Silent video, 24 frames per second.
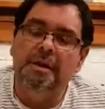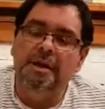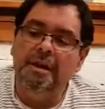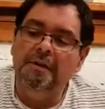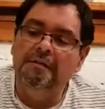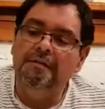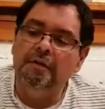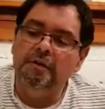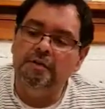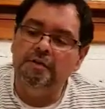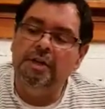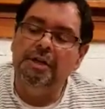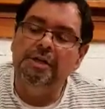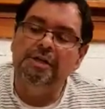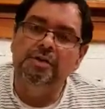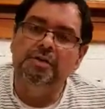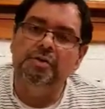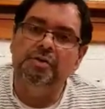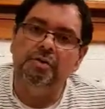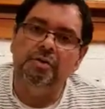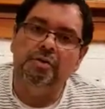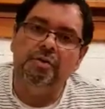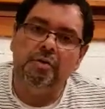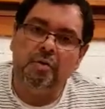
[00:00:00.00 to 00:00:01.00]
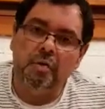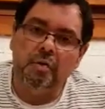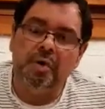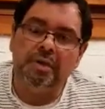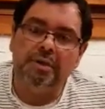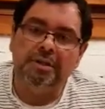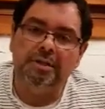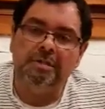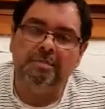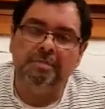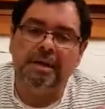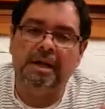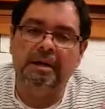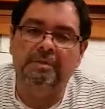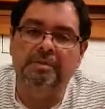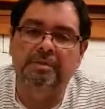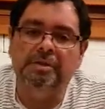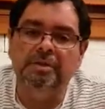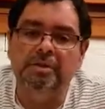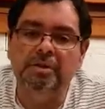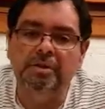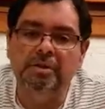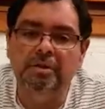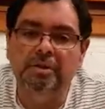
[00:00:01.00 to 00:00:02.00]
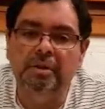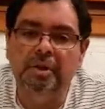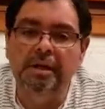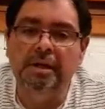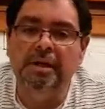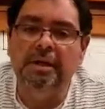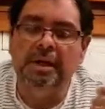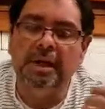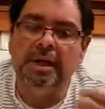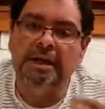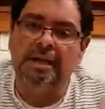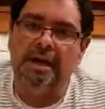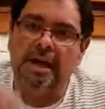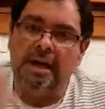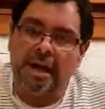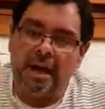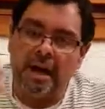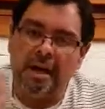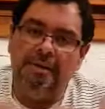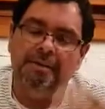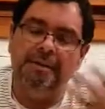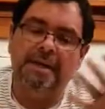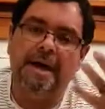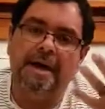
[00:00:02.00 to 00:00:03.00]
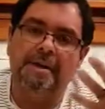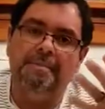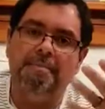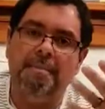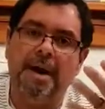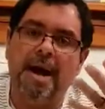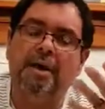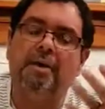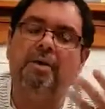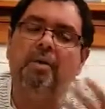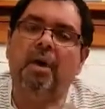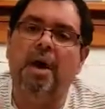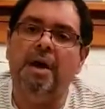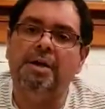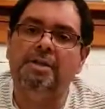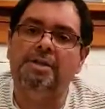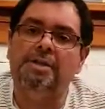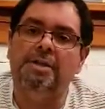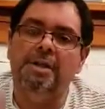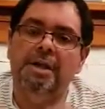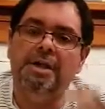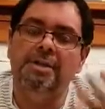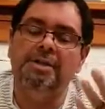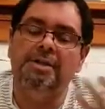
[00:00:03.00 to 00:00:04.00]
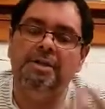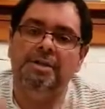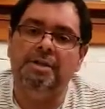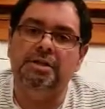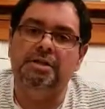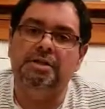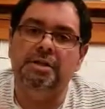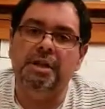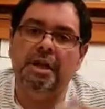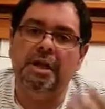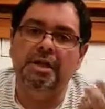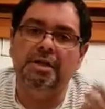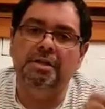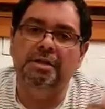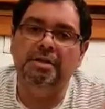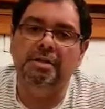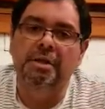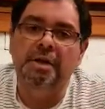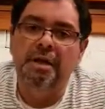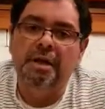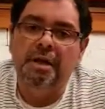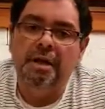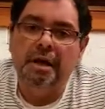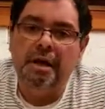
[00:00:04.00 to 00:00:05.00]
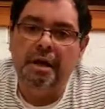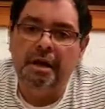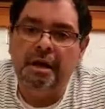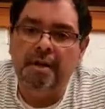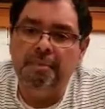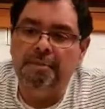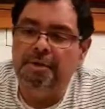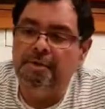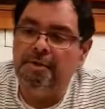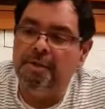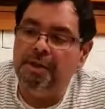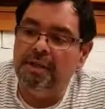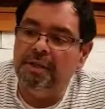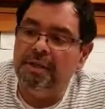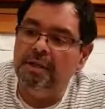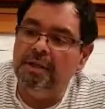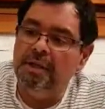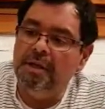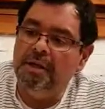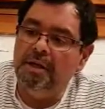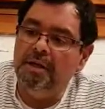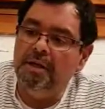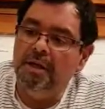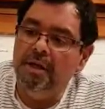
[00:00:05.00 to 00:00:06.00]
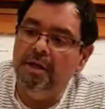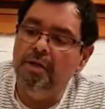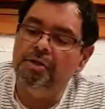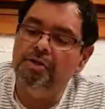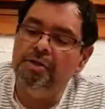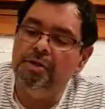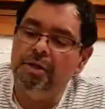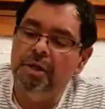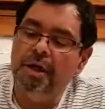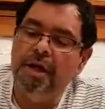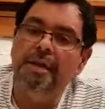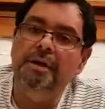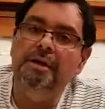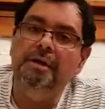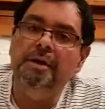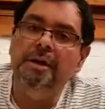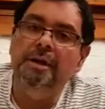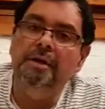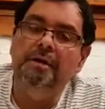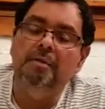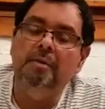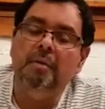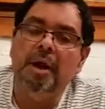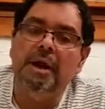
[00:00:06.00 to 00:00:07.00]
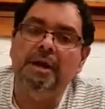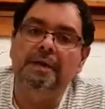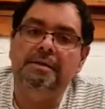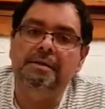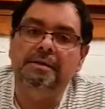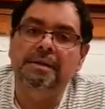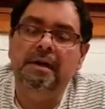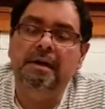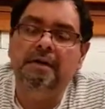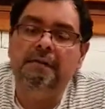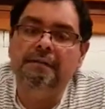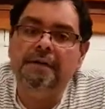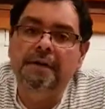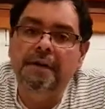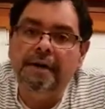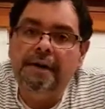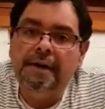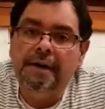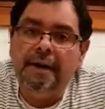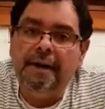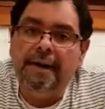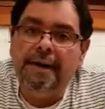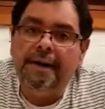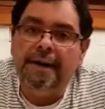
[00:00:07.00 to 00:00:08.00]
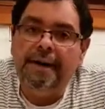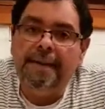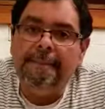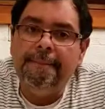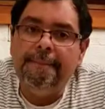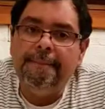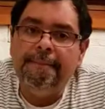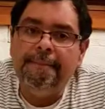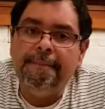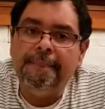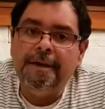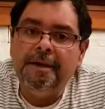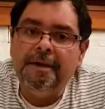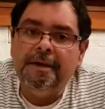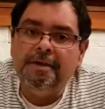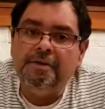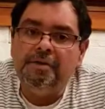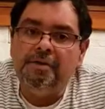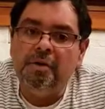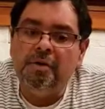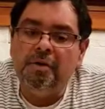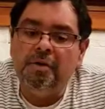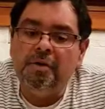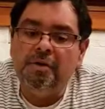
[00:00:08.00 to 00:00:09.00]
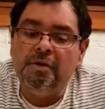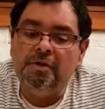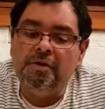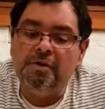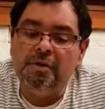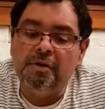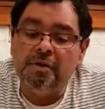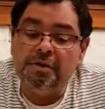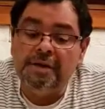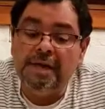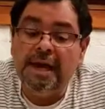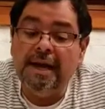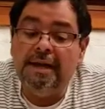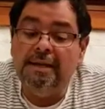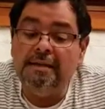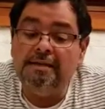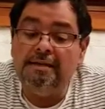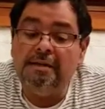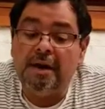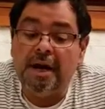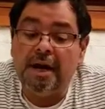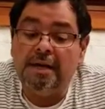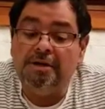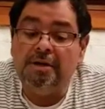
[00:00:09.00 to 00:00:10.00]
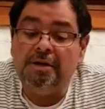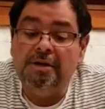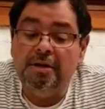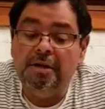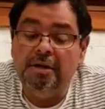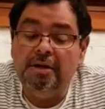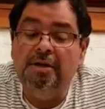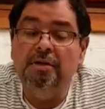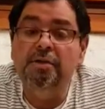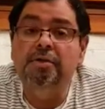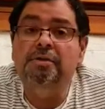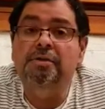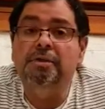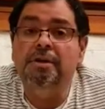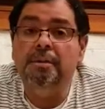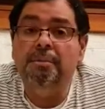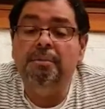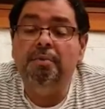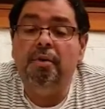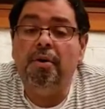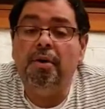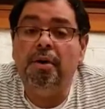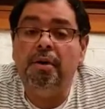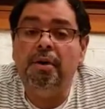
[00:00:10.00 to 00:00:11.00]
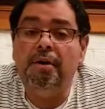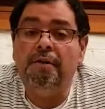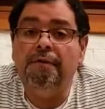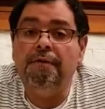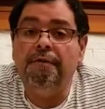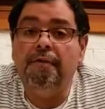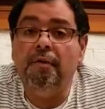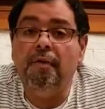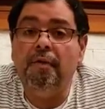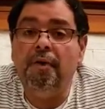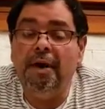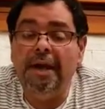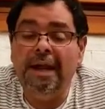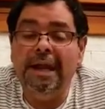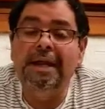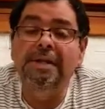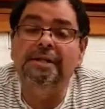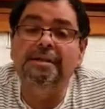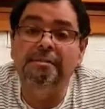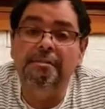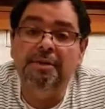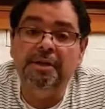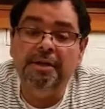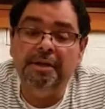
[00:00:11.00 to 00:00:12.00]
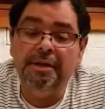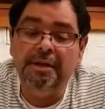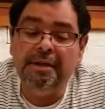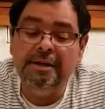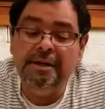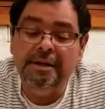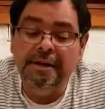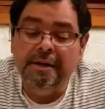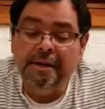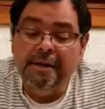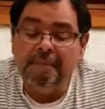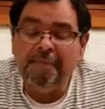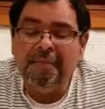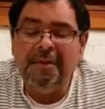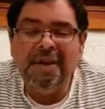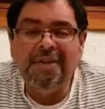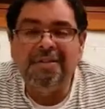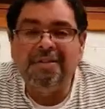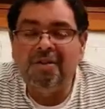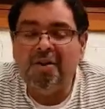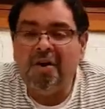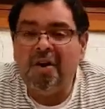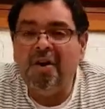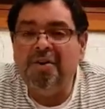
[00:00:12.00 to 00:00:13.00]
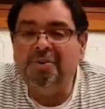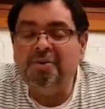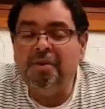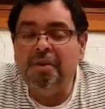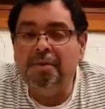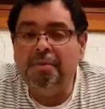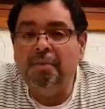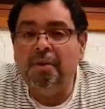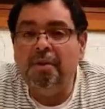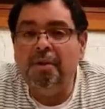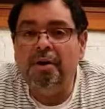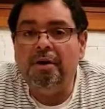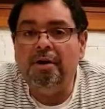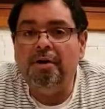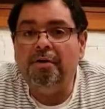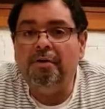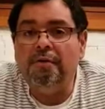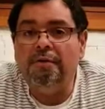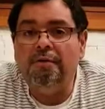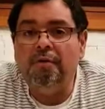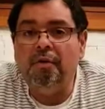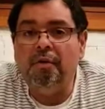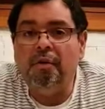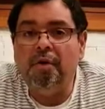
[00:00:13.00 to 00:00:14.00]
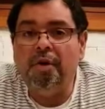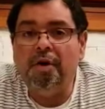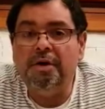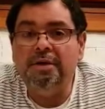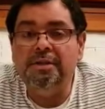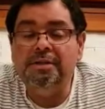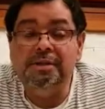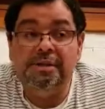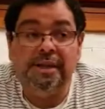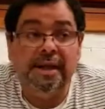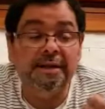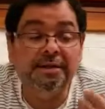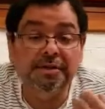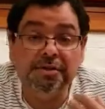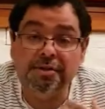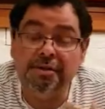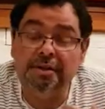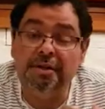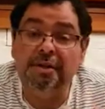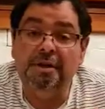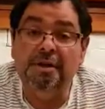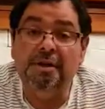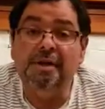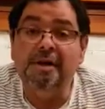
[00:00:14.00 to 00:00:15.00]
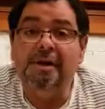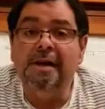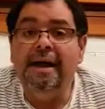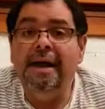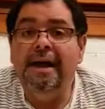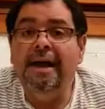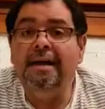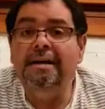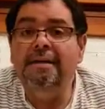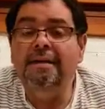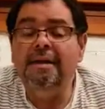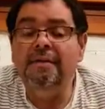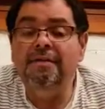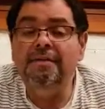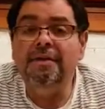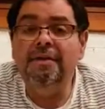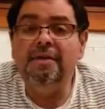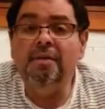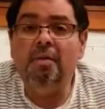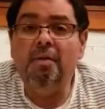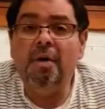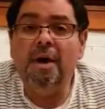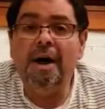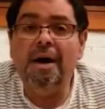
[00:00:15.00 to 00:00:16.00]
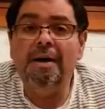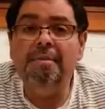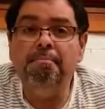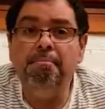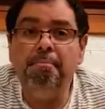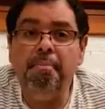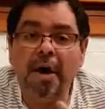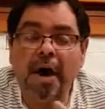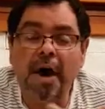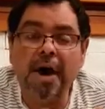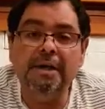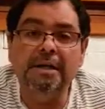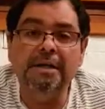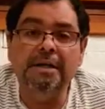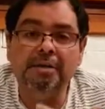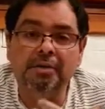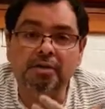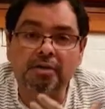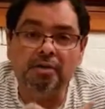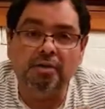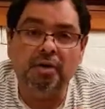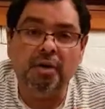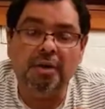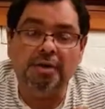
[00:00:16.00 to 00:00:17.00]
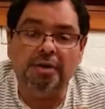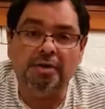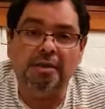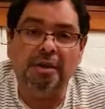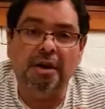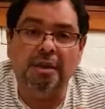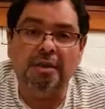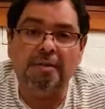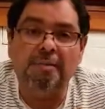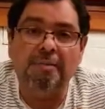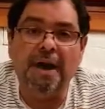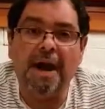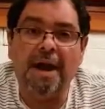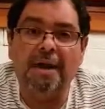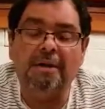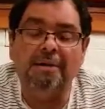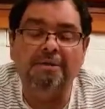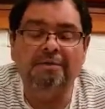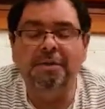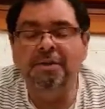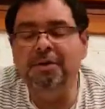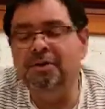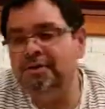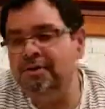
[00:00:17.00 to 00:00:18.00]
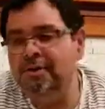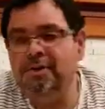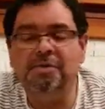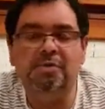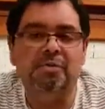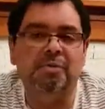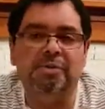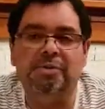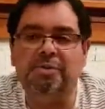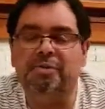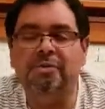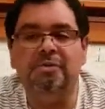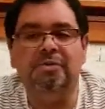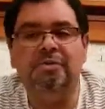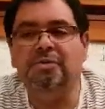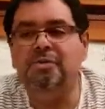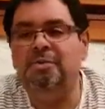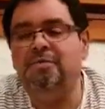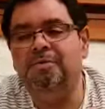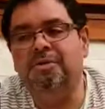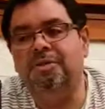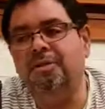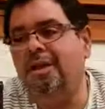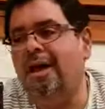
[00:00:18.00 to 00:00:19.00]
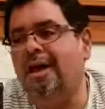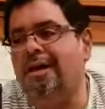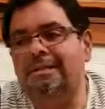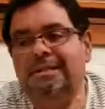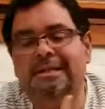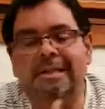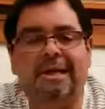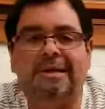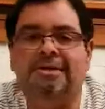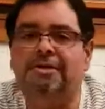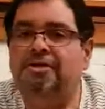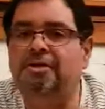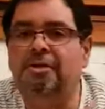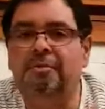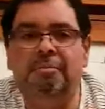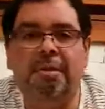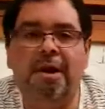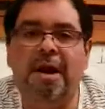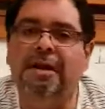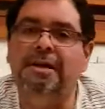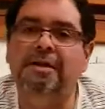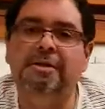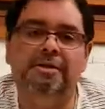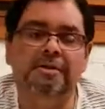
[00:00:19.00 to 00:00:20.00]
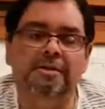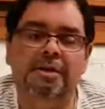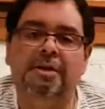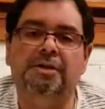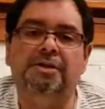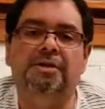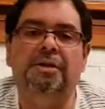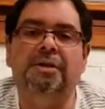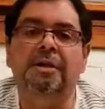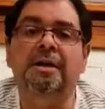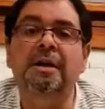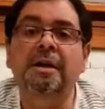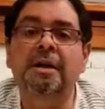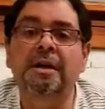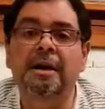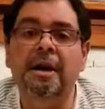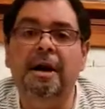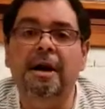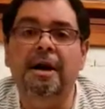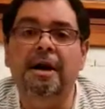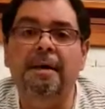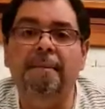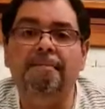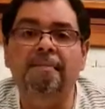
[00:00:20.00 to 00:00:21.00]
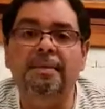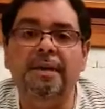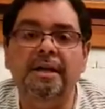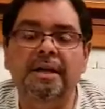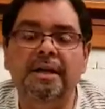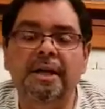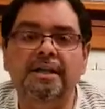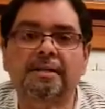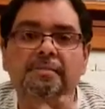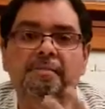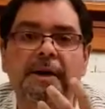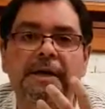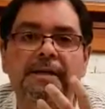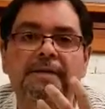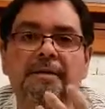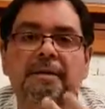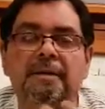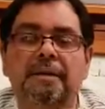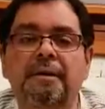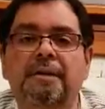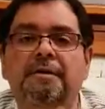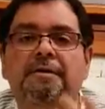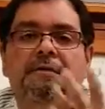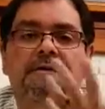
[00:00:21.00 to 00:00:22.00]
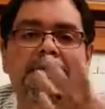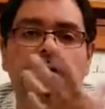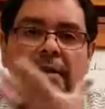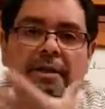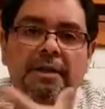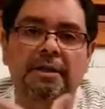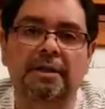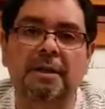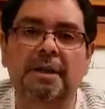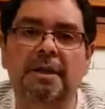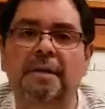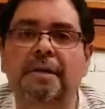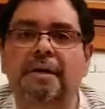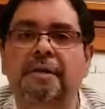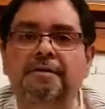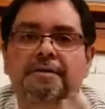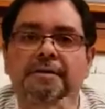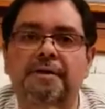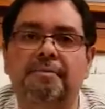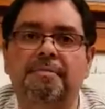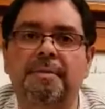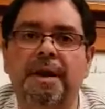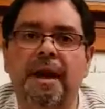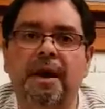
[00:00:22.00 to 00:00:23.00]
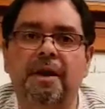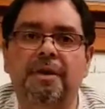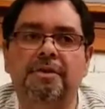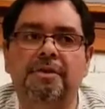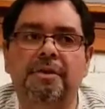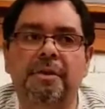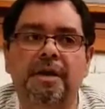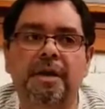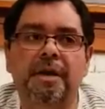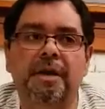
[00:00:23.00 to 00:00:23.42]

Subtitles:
infiltration through the cork sometimes too, in that microoxygenation exchange between the closure and the wine itself. So tannins are actually hugely important for ageability, and they're also important for texture. and giving the wine body and structure on the palate. We use those terms a lot: texture, body, structure. It's basically the feeling that it gives your mouth.